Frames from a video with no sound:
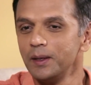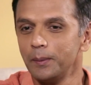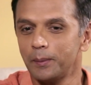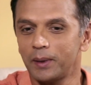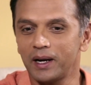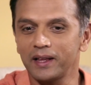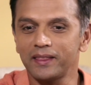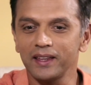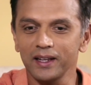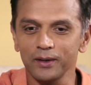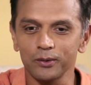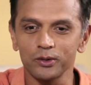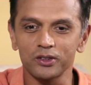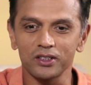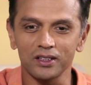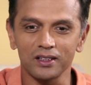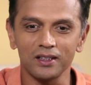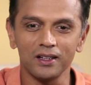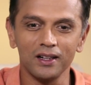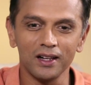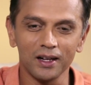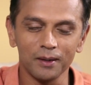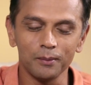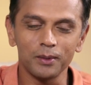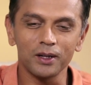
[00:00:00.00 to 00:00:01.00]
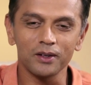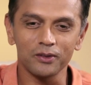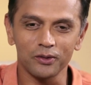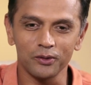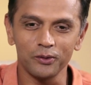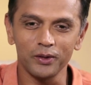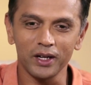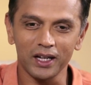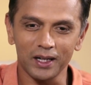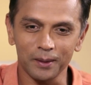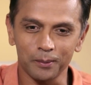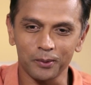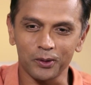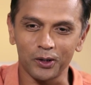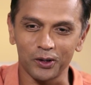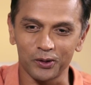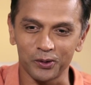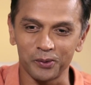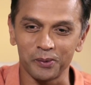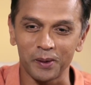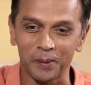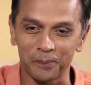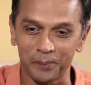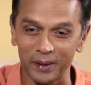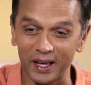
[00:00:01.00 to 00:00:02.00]
But I think it was a little bit of a wake-up call to
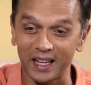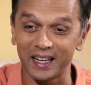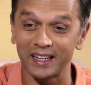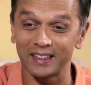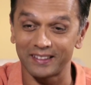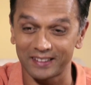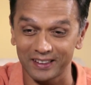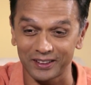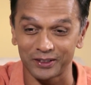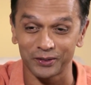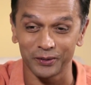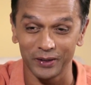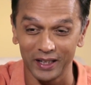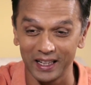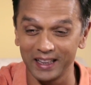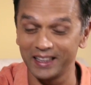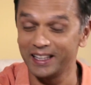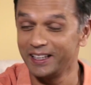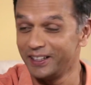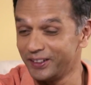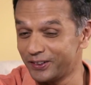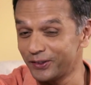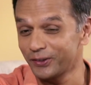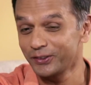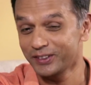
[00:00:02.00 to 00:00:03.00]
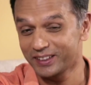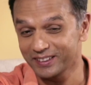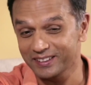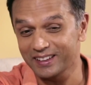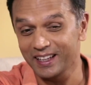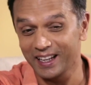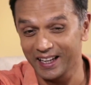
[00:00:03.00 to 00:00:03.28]
my parents as well. That you don't just